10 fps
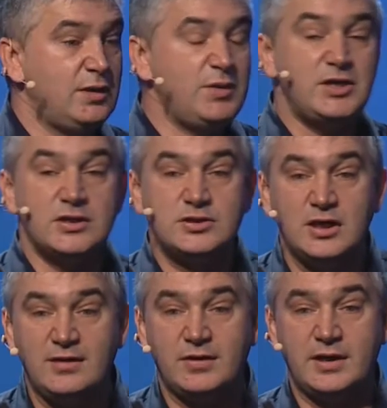immediate
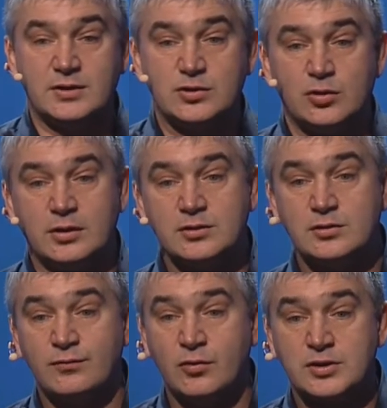delivery, and so on and
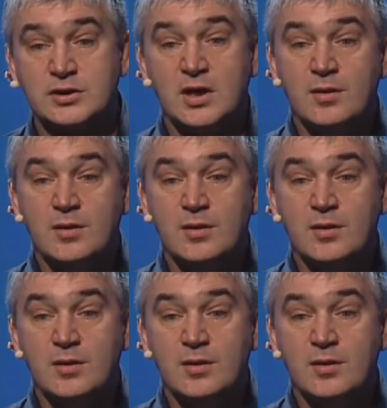so forth.